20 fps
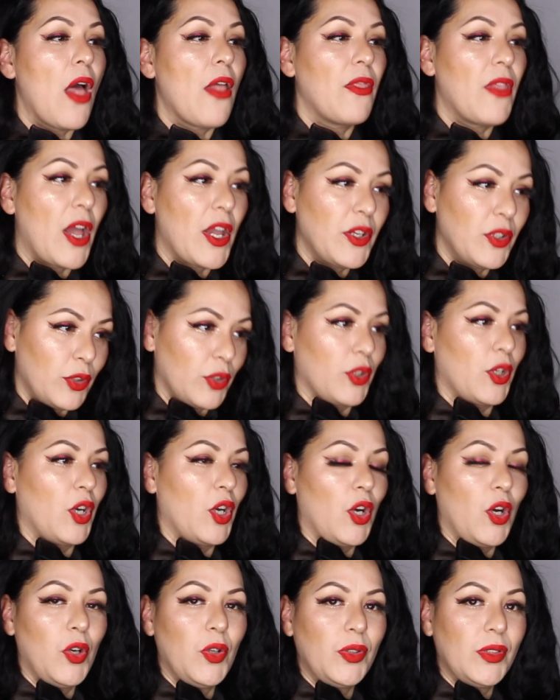that your
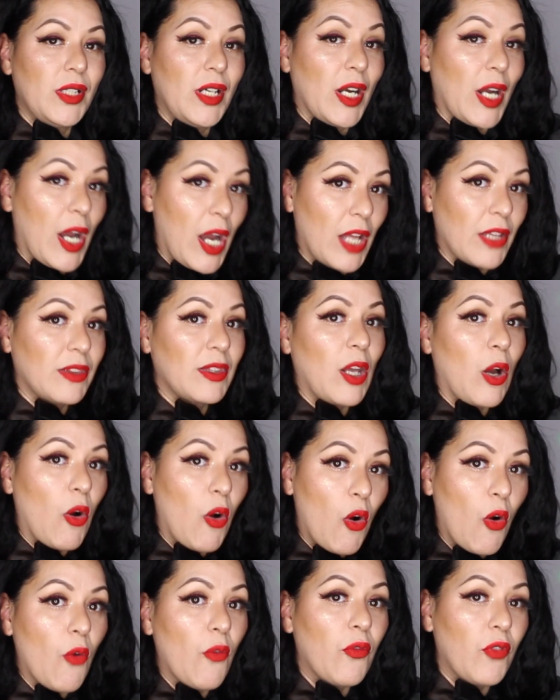girl got the
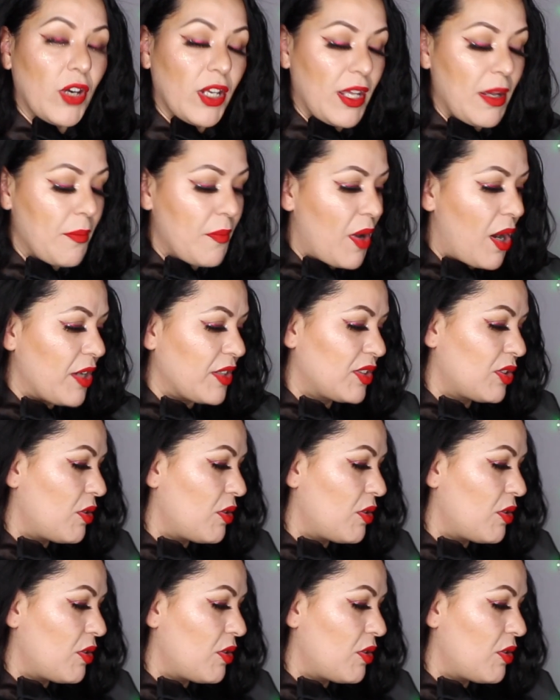whole freaking box.